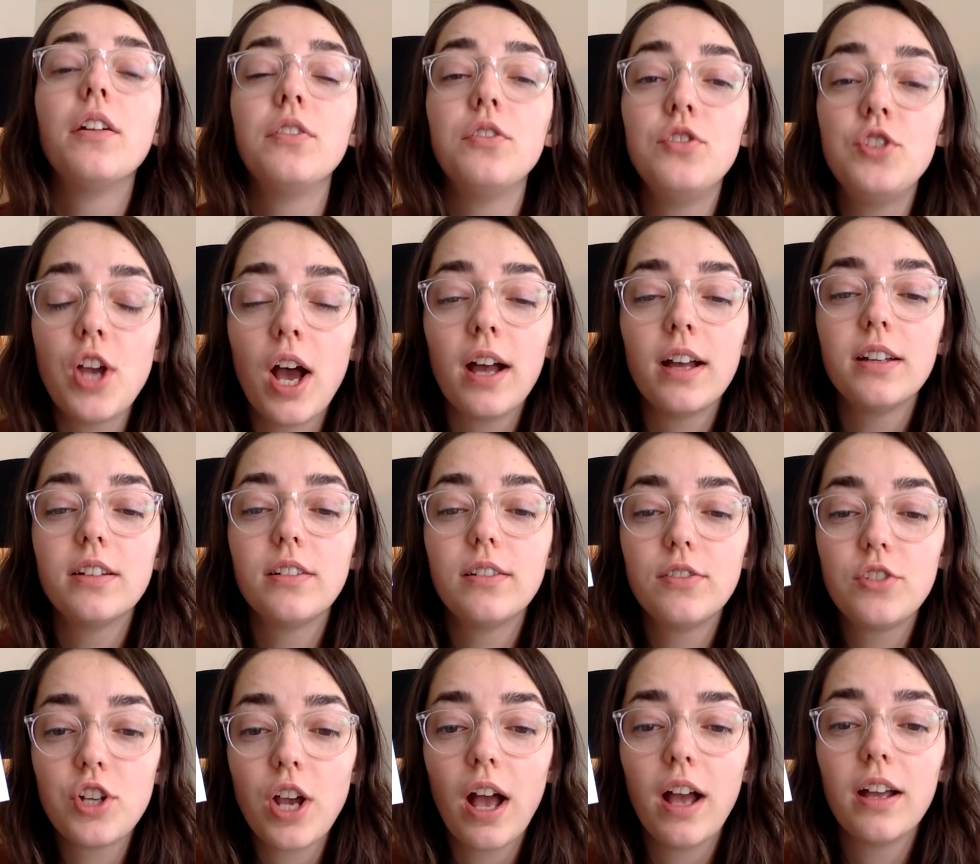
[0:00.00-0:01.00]
J,
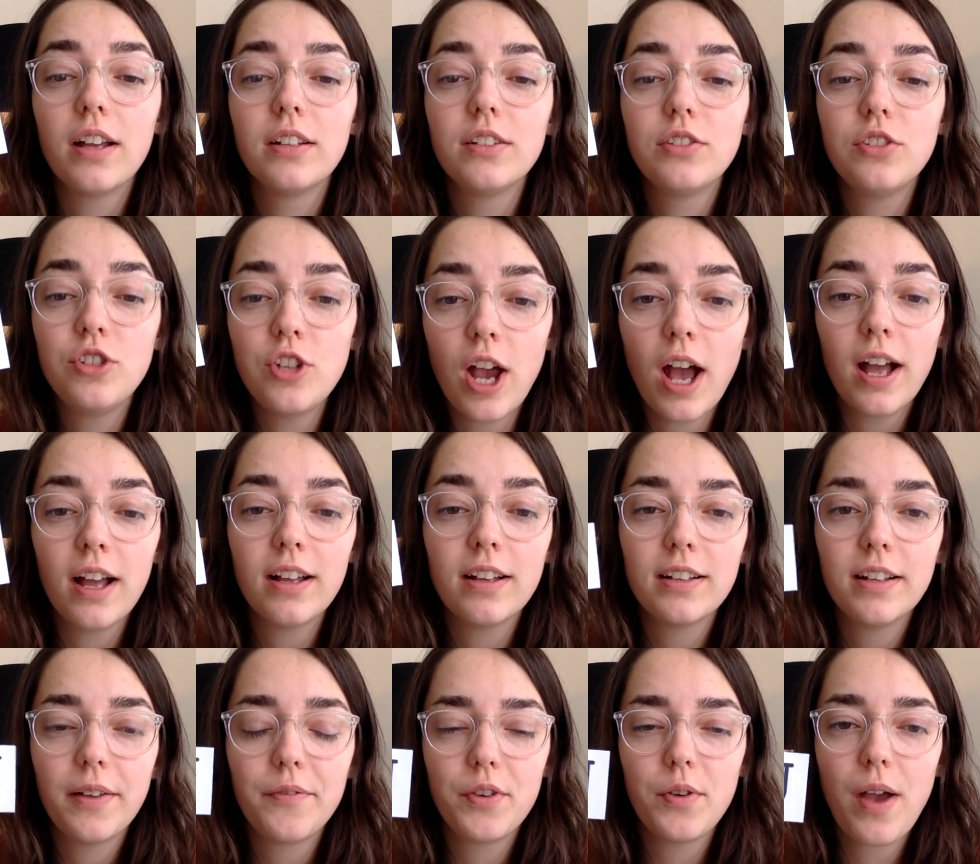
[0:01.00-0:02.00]
J, J.
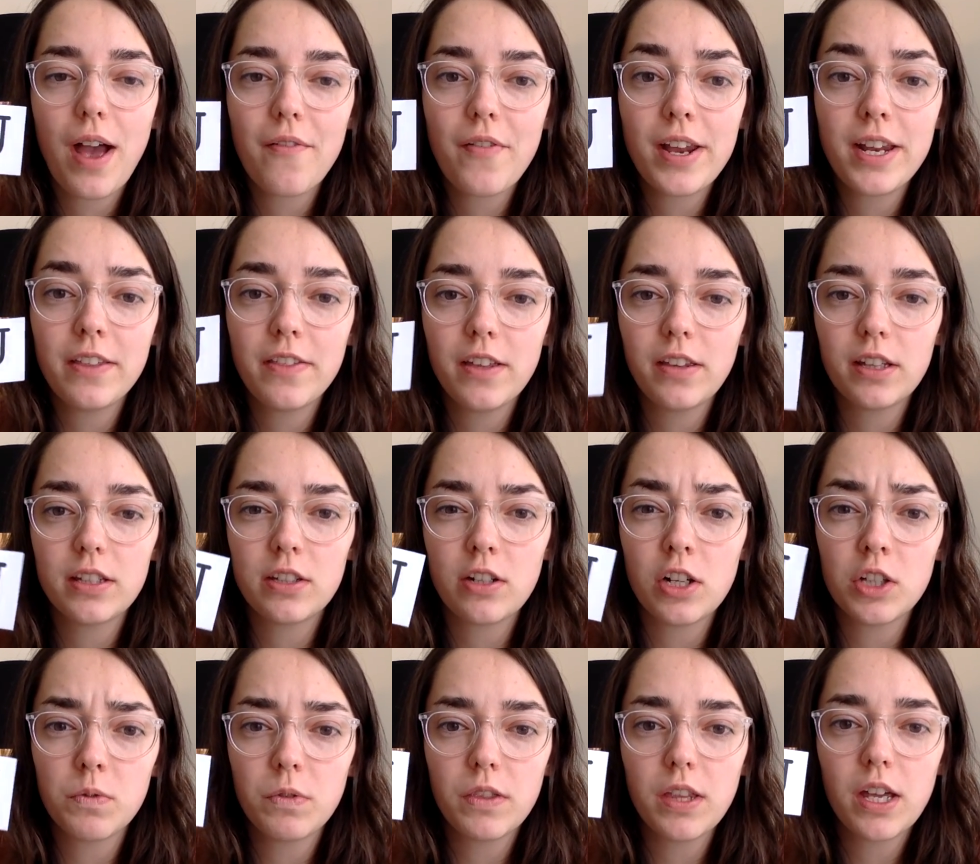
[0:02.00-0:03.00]
If you have anything that
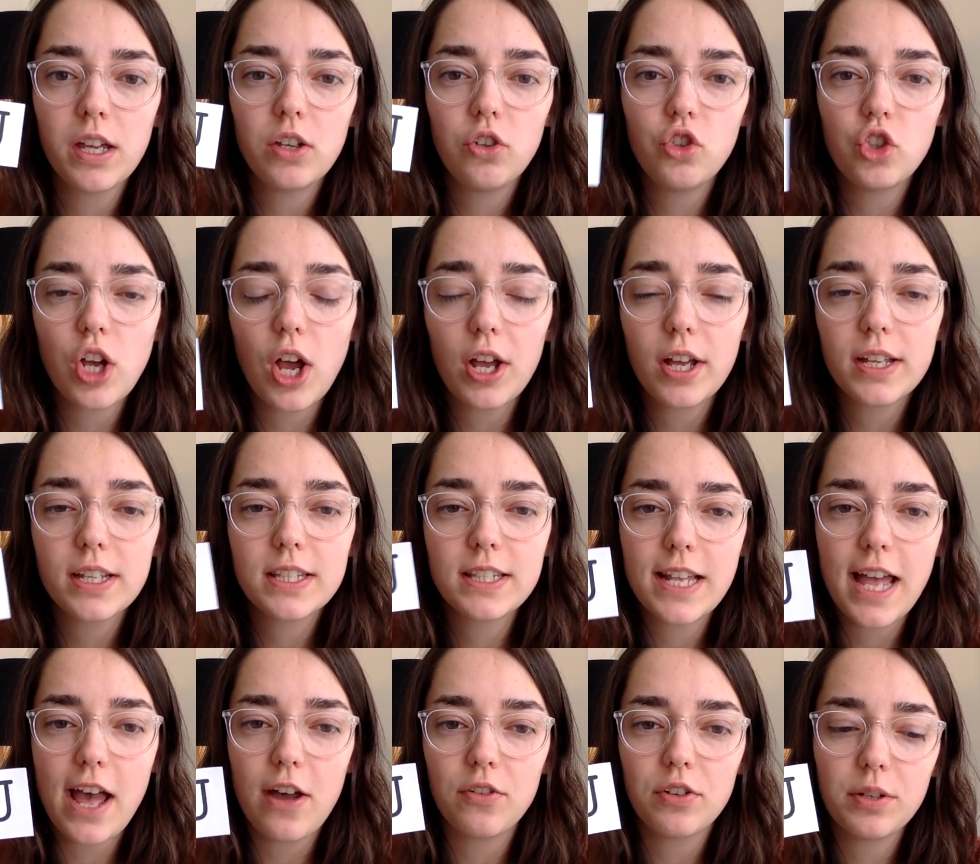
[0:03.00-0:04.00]
starts with the J
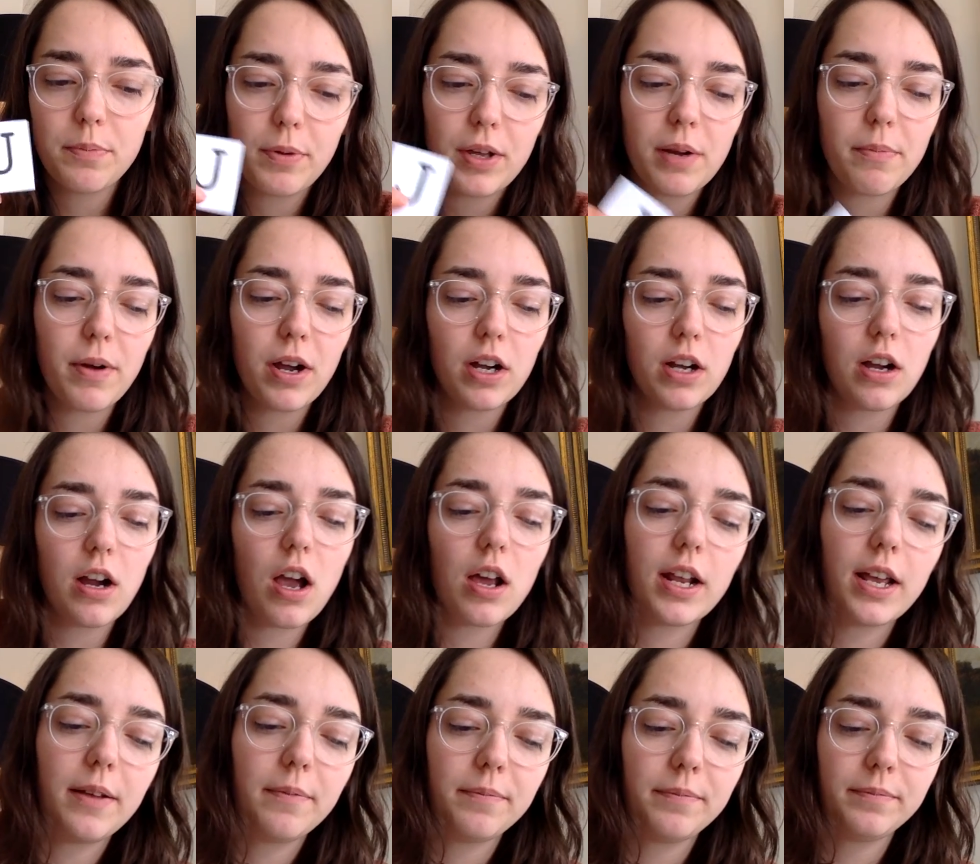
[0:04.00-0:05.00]
sound, put a marker on
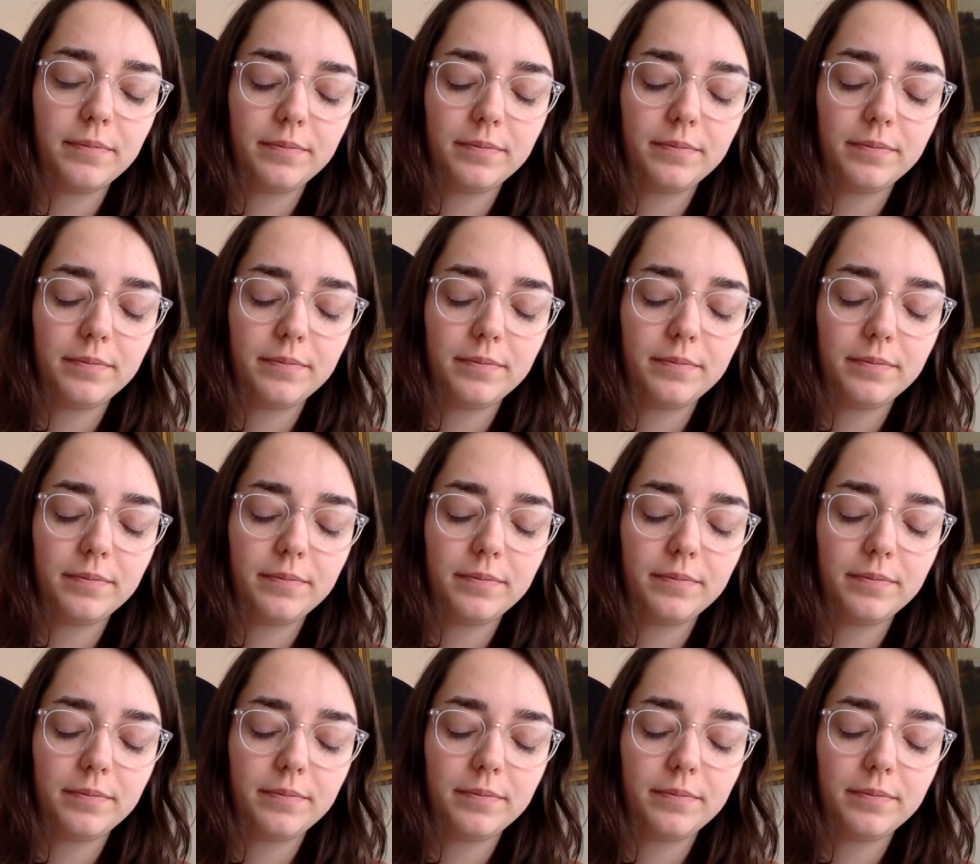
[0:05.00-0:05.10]
it.